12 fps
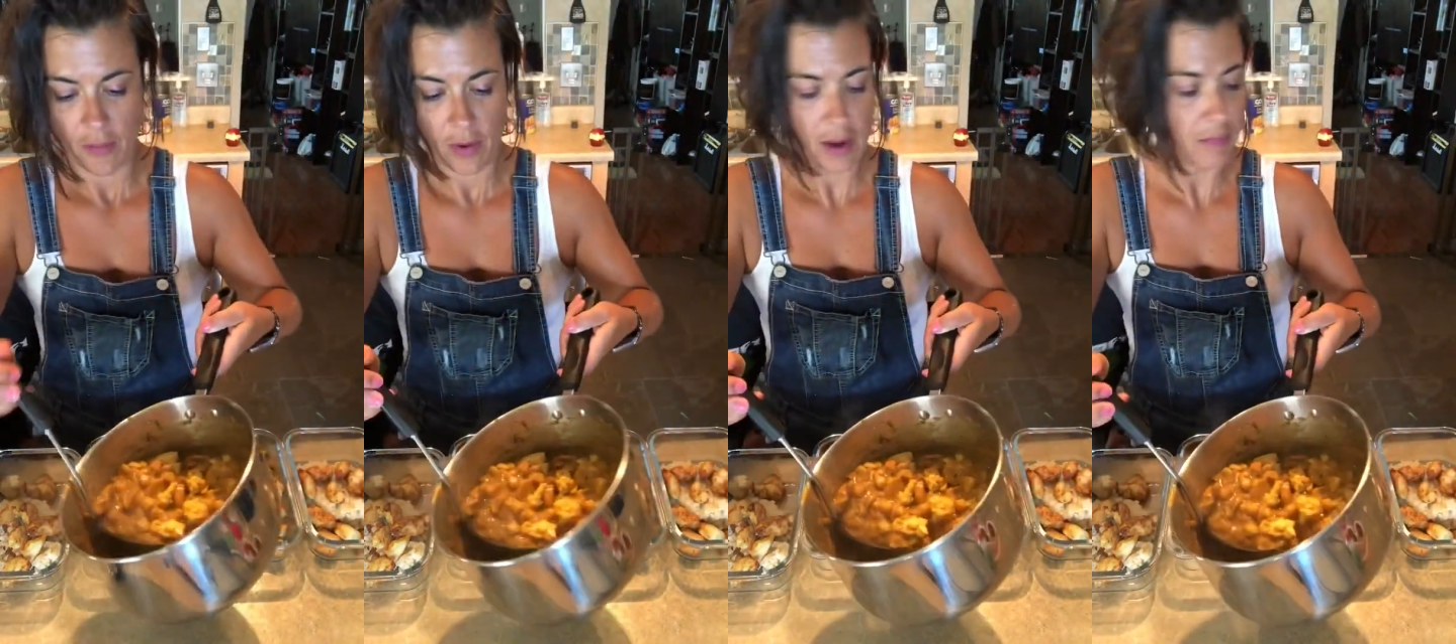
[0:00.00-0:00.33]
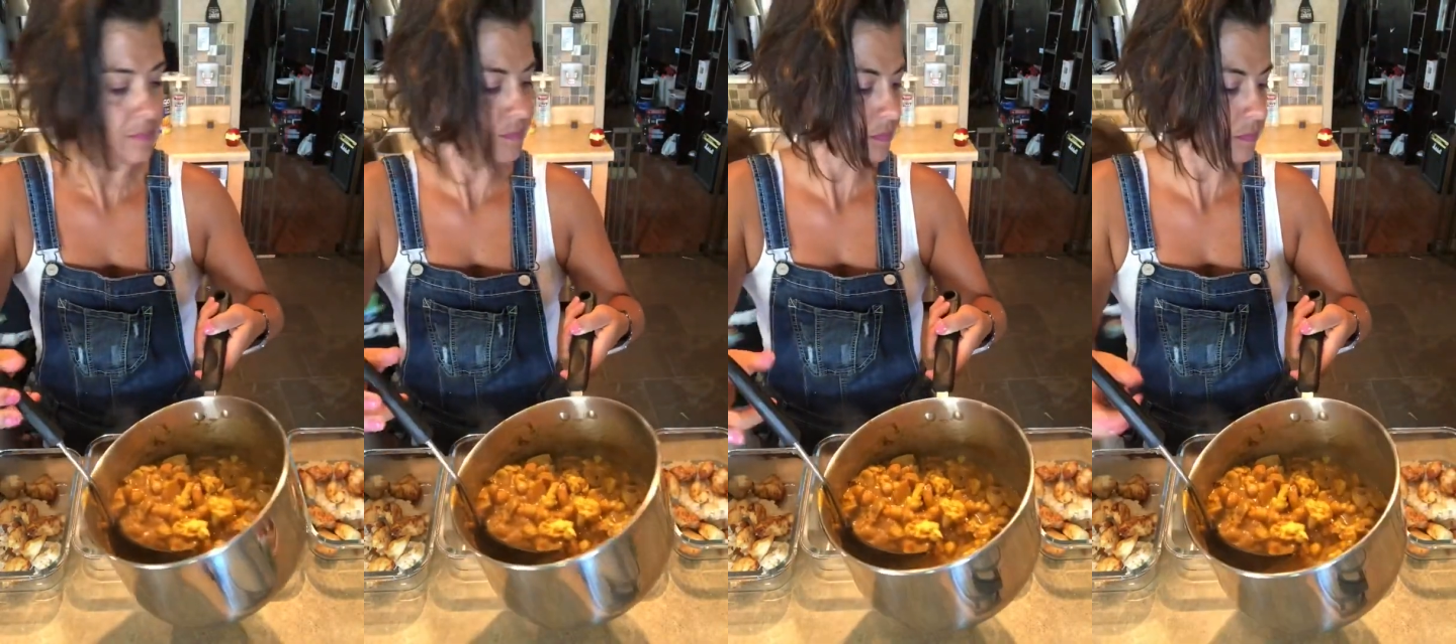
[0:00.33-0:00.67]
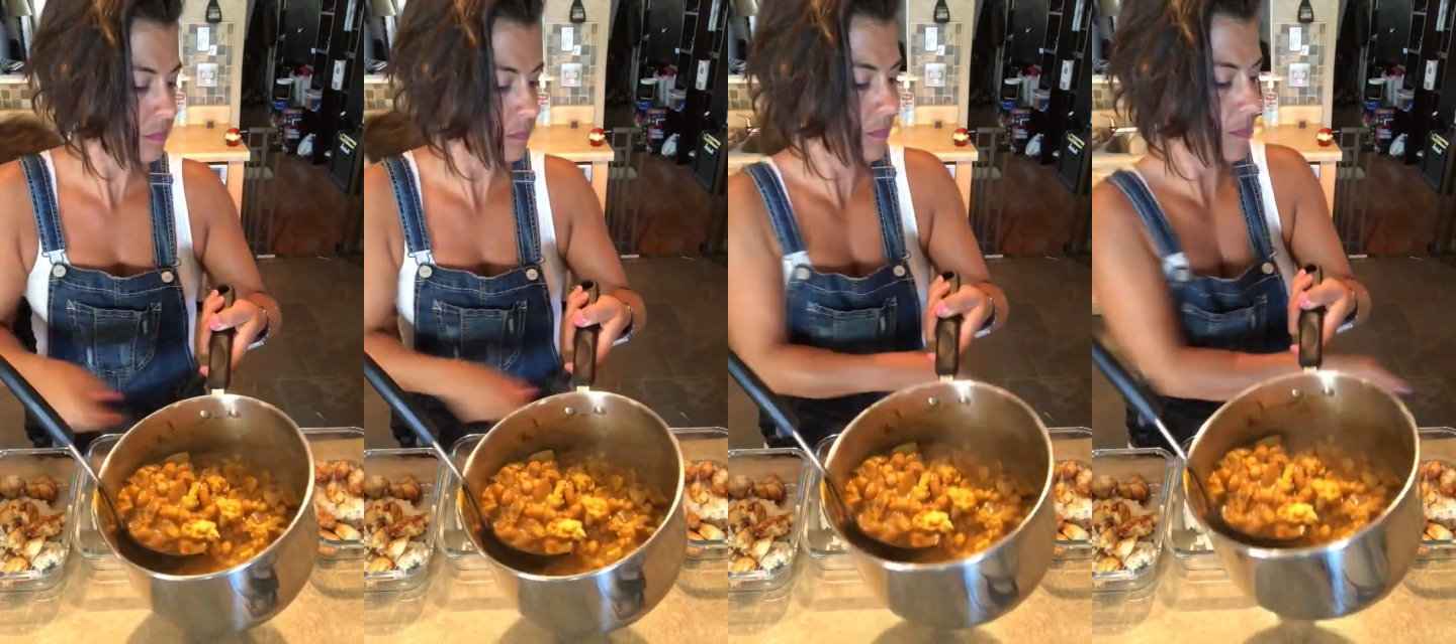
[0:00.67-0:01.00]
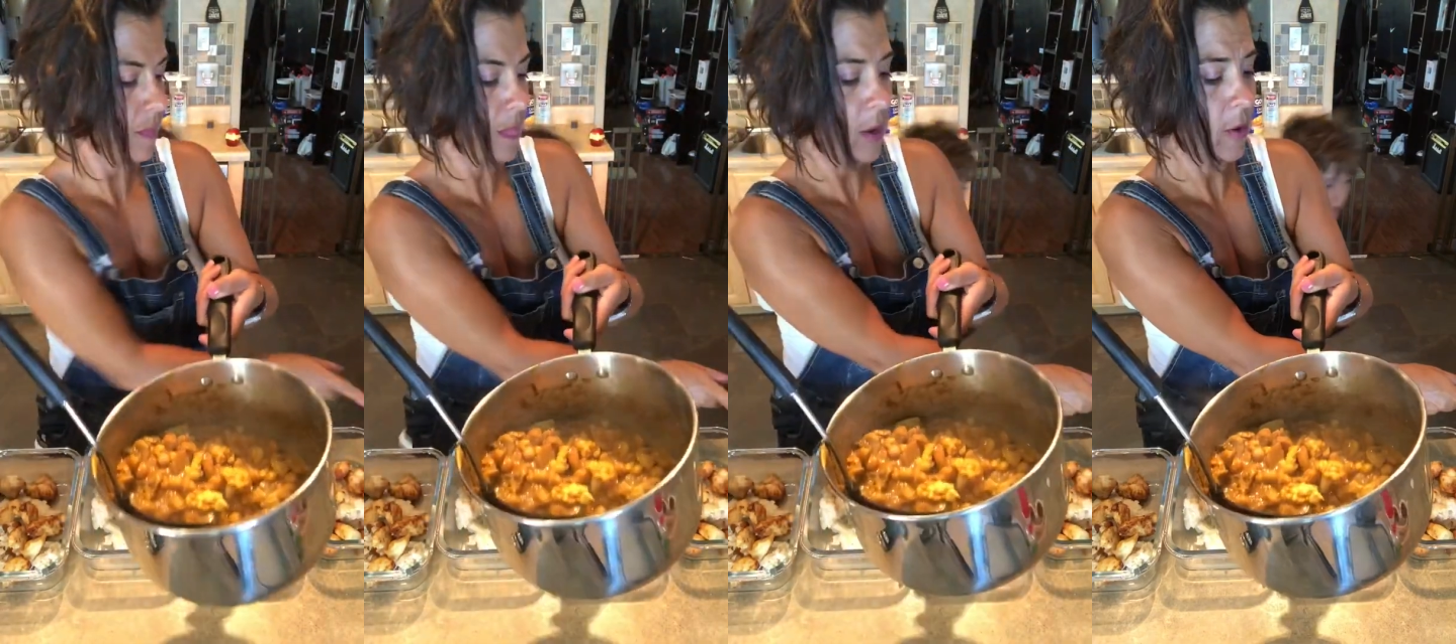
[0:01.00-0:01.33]
Right here.
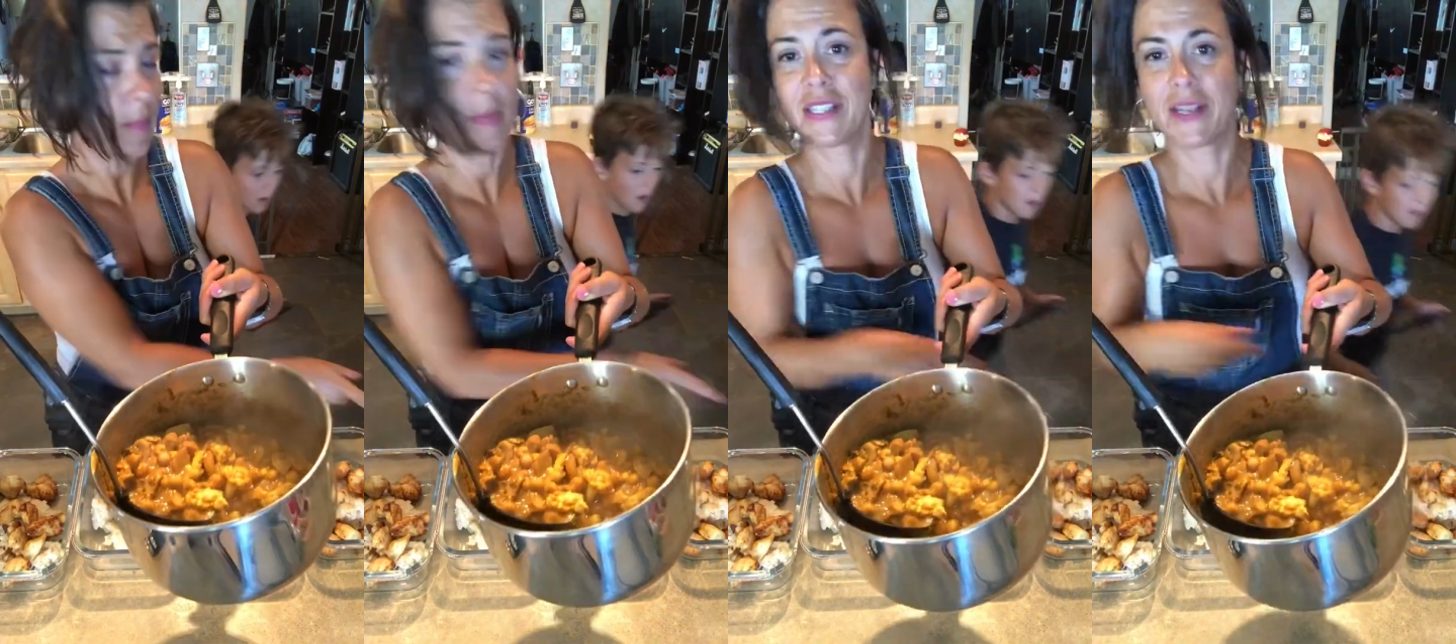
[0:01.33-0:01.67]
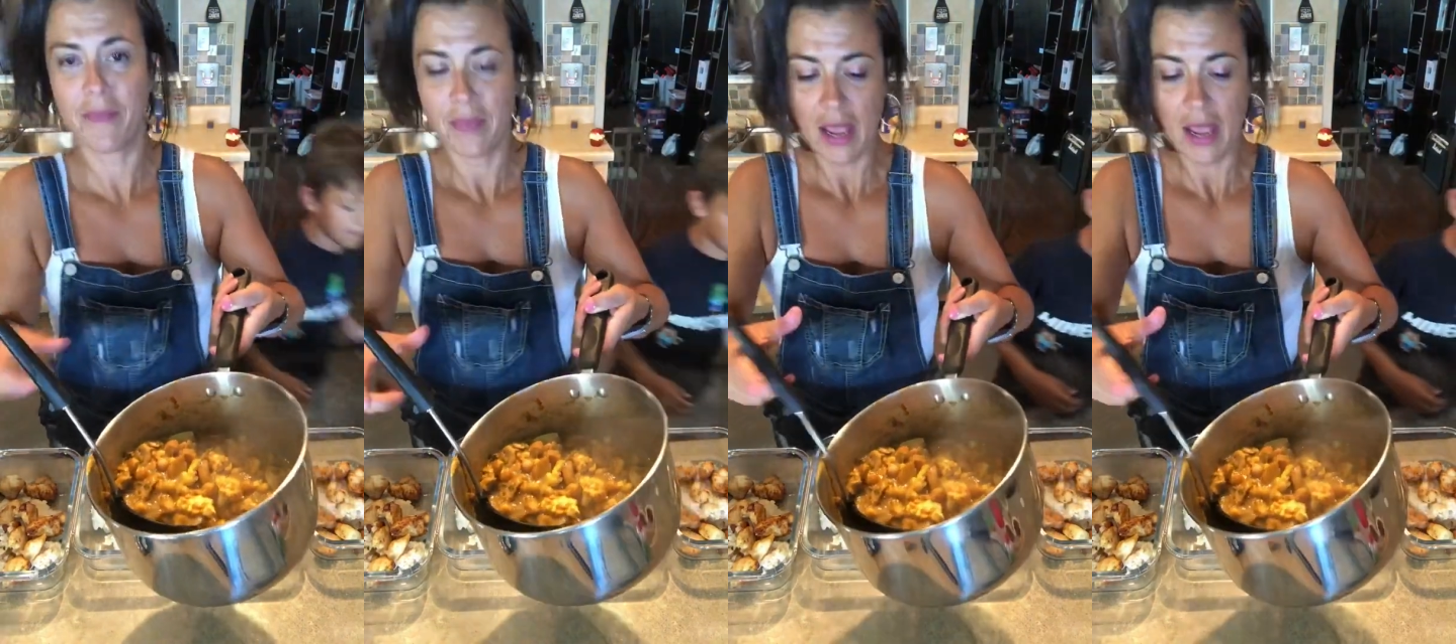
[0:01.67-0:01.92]
Grab a piece there.